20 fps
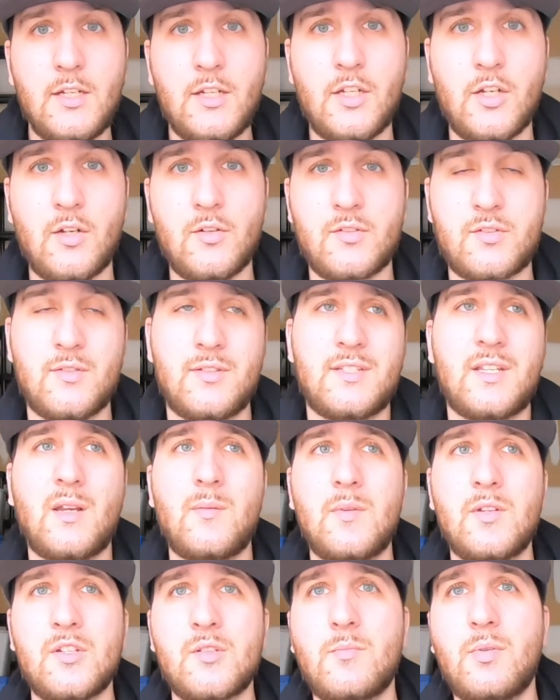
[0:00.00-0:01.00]
You know, so instead of
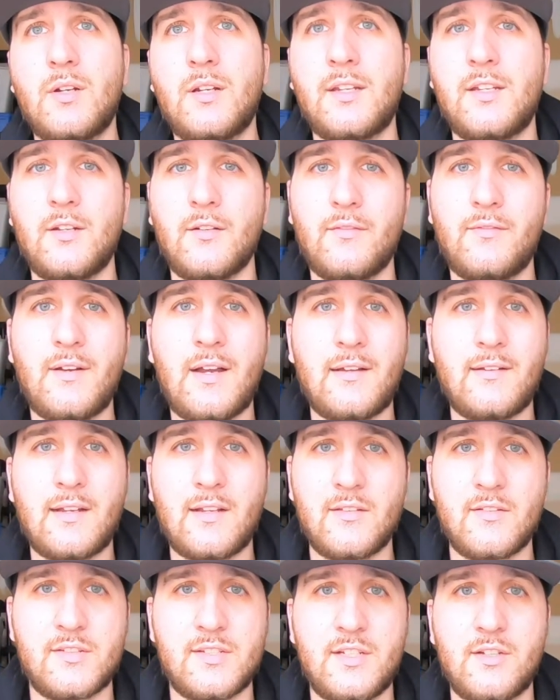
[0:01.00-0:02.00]
me just putting, you know,
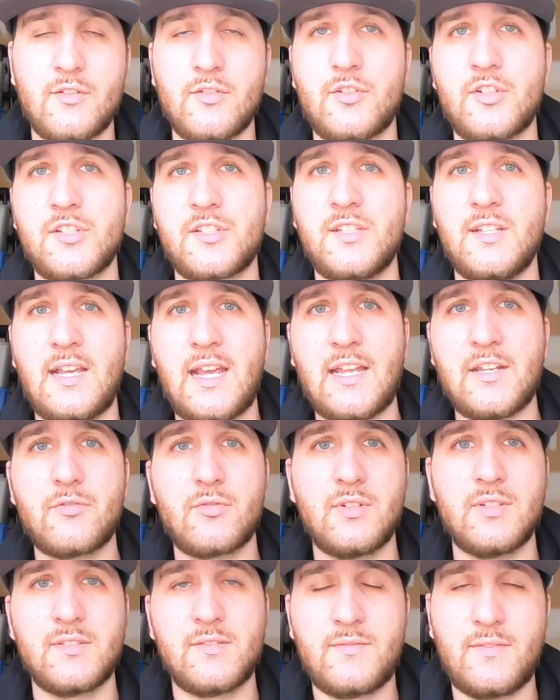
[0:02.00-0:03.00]
$5 in or just the
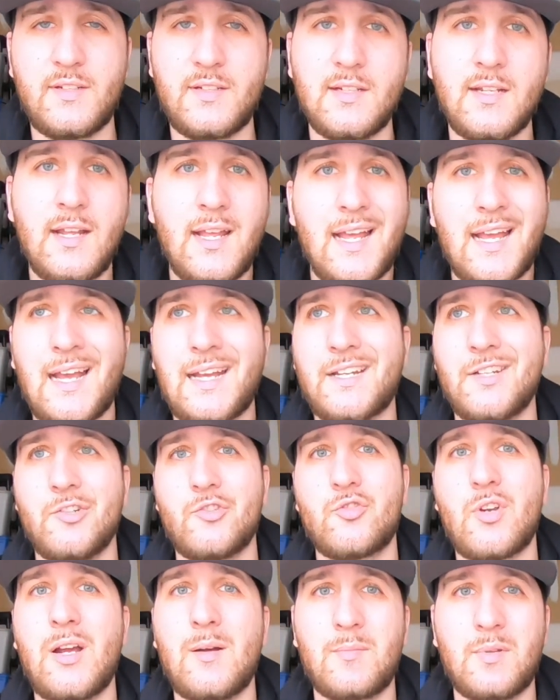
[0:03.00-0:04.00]
entrance fee, I can
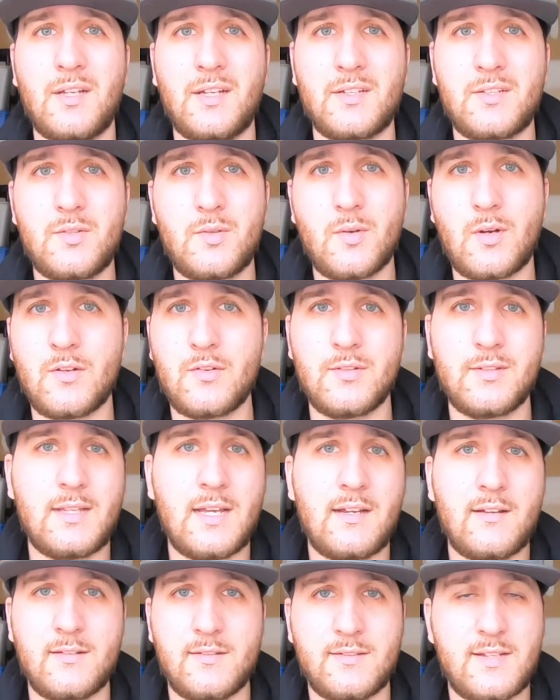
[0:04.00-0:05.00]
drop like
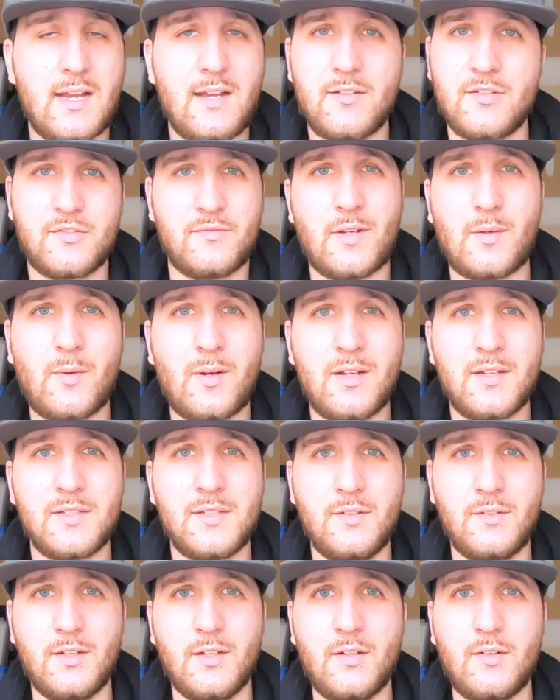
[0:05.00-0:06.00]
$200 if I wanted
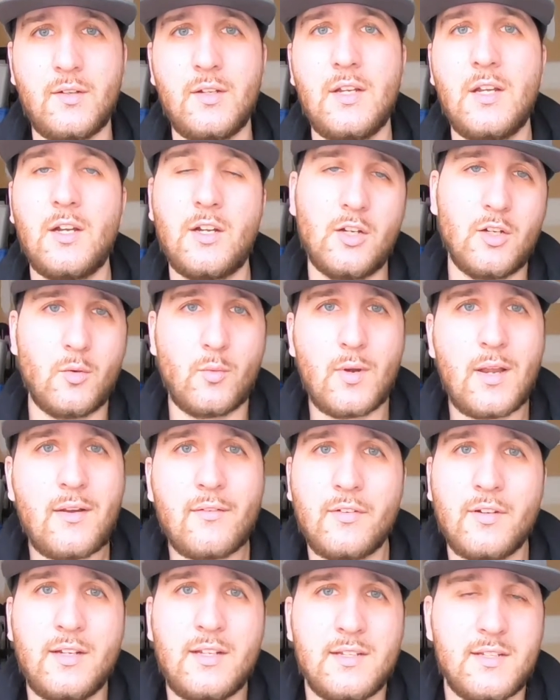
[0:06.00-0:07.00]
to, you know, or
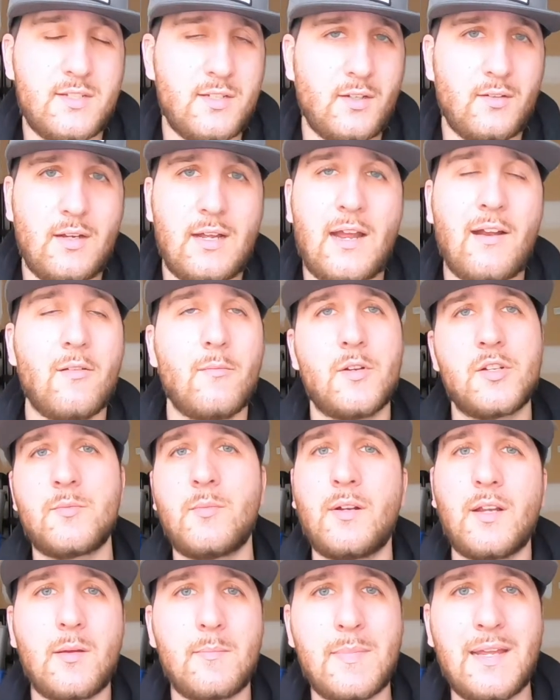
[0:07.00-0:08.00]
whatever it is, you know, however much
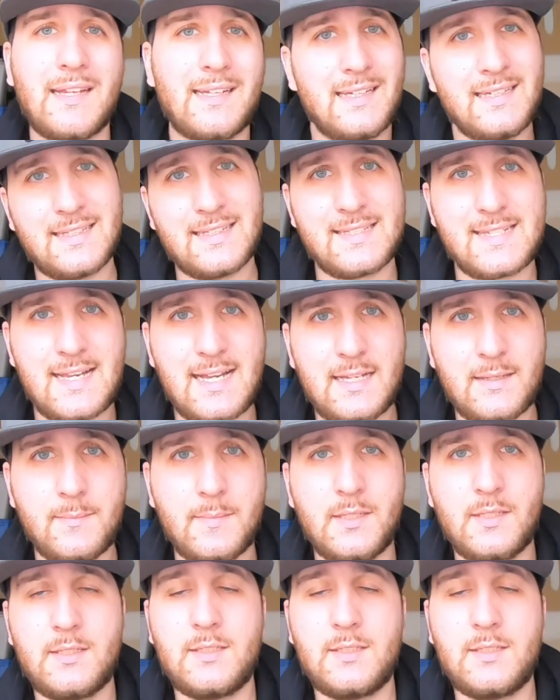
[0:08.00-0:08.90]
money I'm making at the time.